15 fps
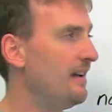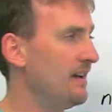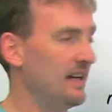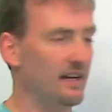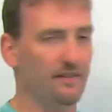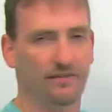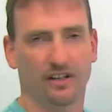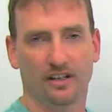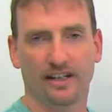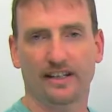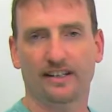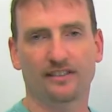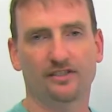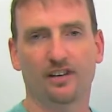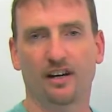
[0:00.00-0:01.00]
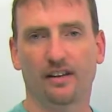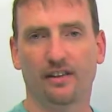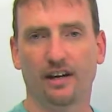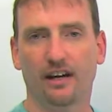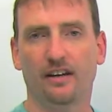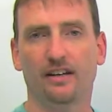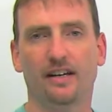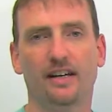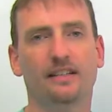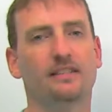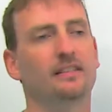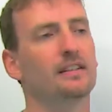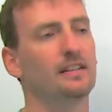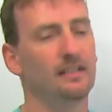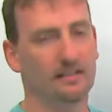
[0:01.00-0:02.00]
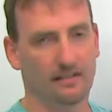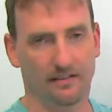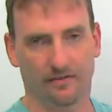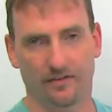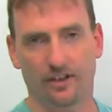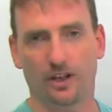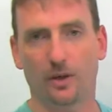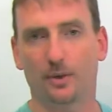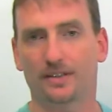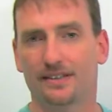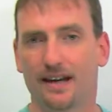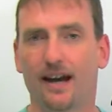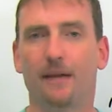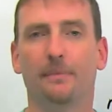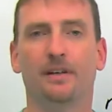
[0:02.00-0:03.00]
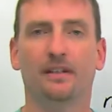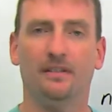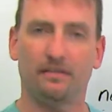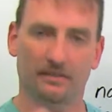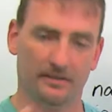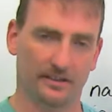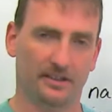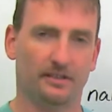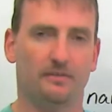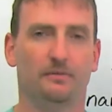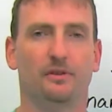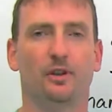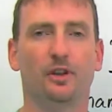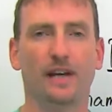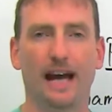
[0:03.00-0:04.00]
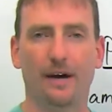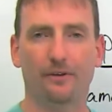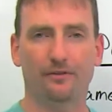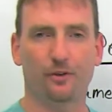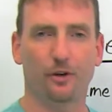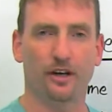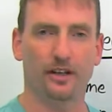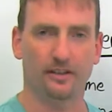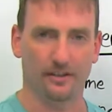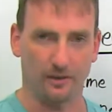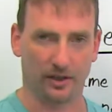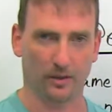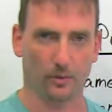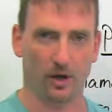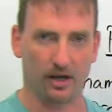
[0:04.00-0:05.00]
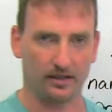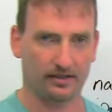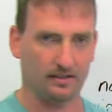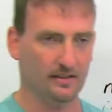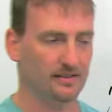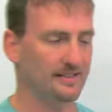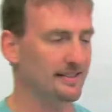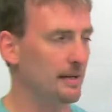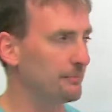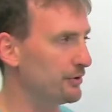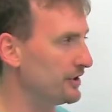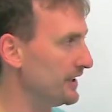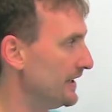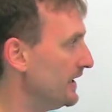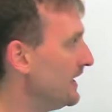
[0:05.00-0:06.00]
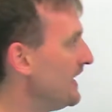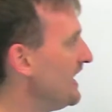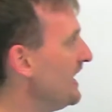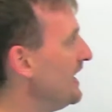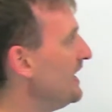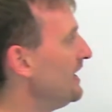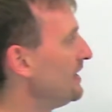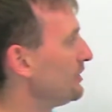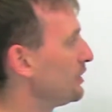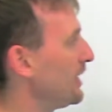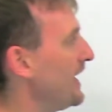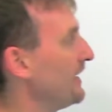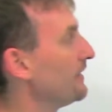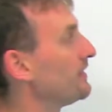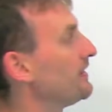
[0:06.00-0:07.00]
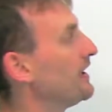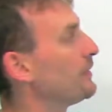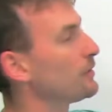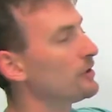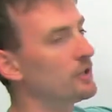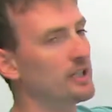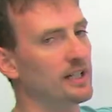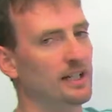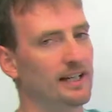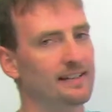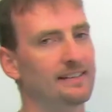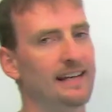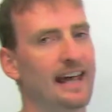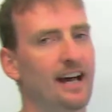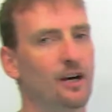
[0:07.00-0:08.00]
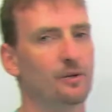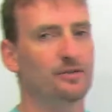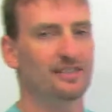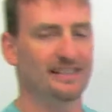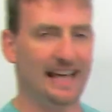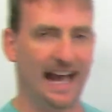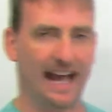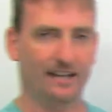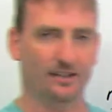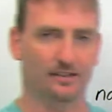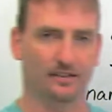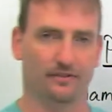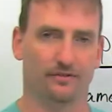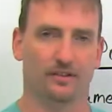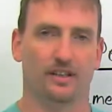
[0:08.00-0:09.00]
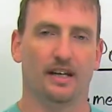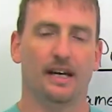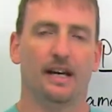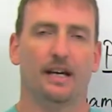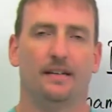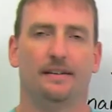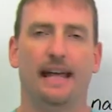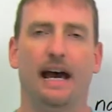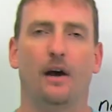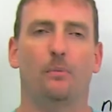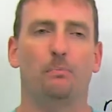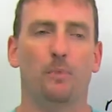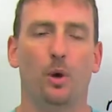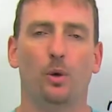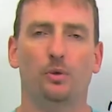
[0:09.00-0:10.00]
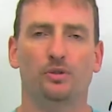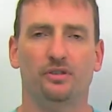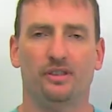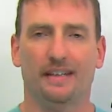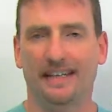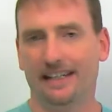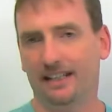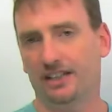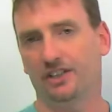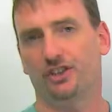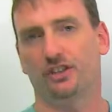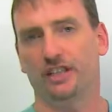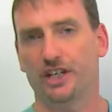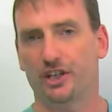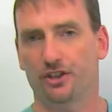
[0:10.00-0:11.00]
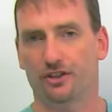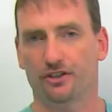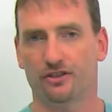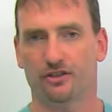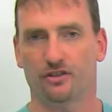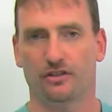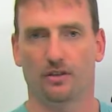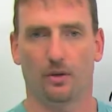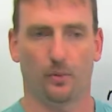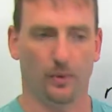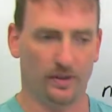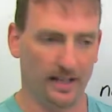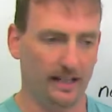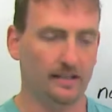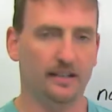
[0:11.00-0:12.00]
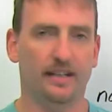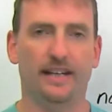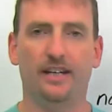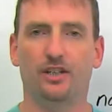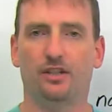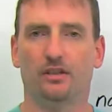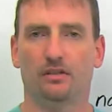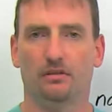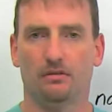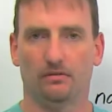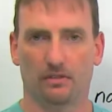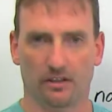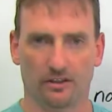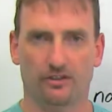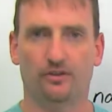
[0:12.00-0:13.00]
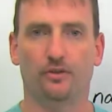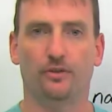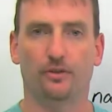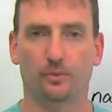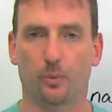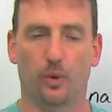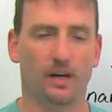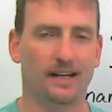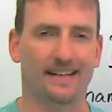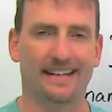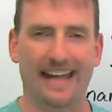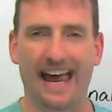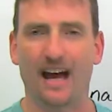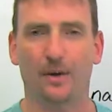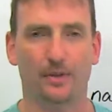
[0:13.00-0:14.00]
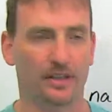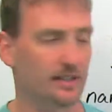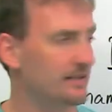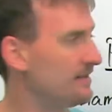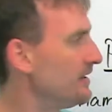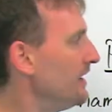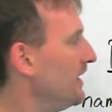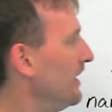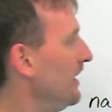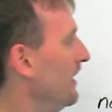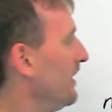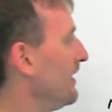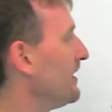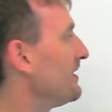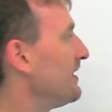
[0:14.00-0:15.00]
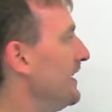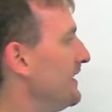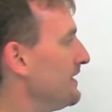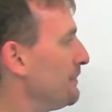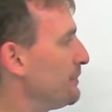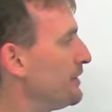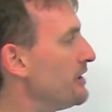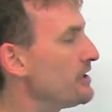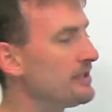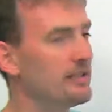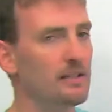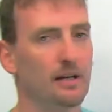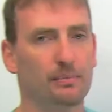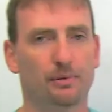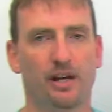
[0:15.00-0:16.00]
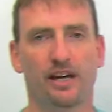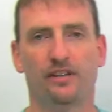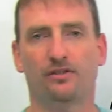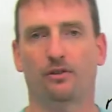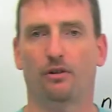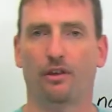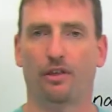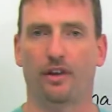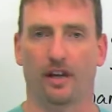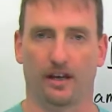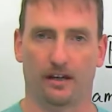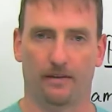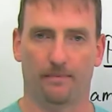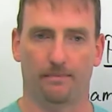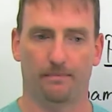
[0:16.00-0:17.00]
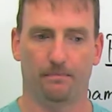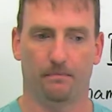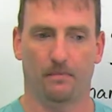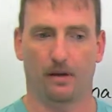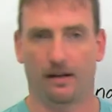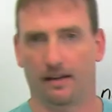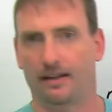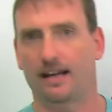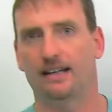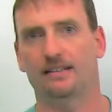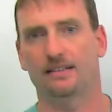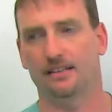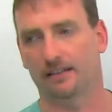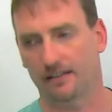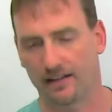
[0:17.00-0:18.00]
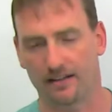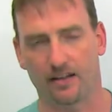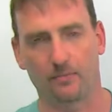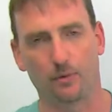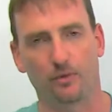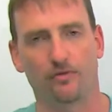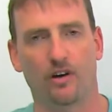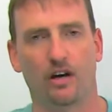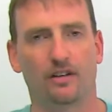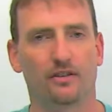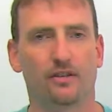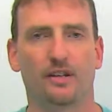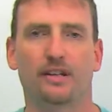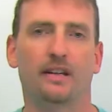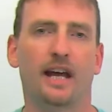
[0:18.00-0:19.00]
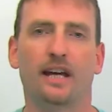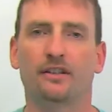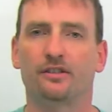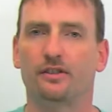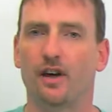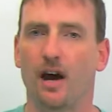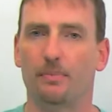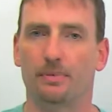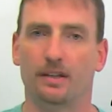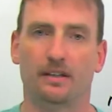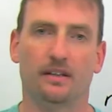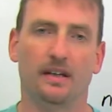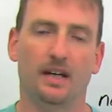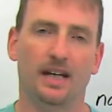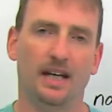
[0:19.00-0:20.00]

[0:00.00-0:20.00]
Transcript: And if the link is not there yet, the video is coming. Just look out for it and you can watch separately. So again, today we're looking at nouns and adjectives. Now, most English teachers, when they teach their students what a noun is, they say it's a person, a place, or a thing. And that's it. Then they move on to the next topic.